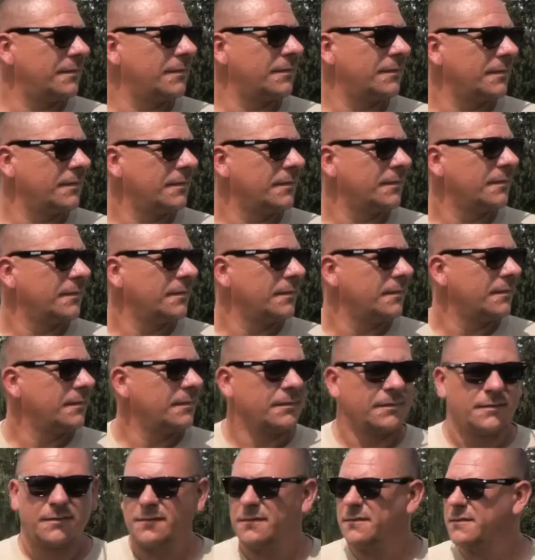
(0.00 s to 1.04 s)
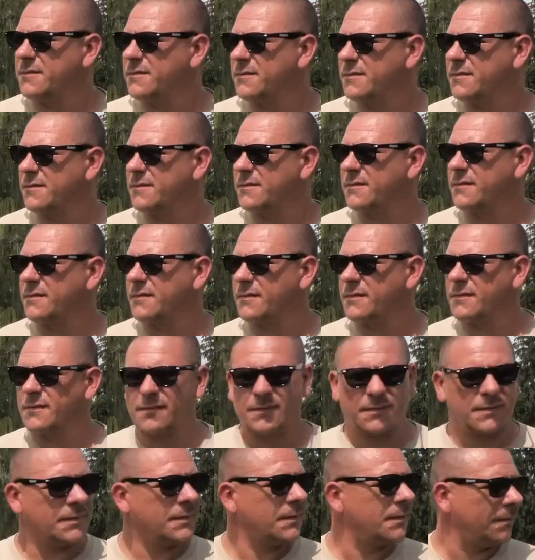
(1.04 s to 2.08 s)

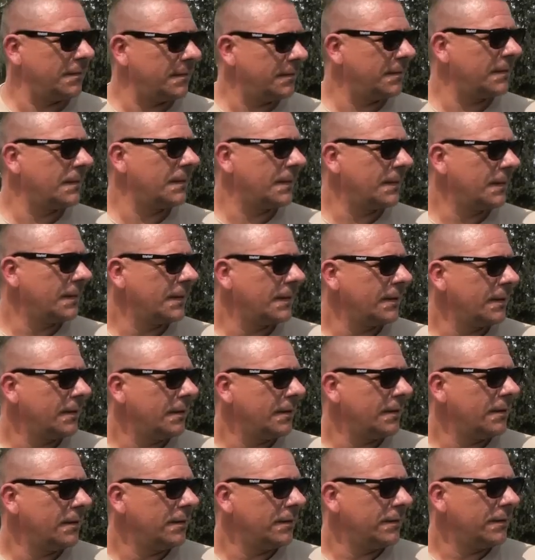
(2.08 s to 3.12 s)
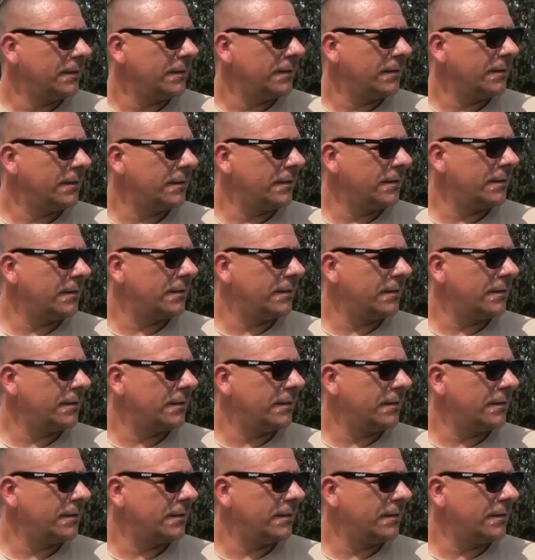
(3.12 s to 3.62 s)
The person shown says nothing.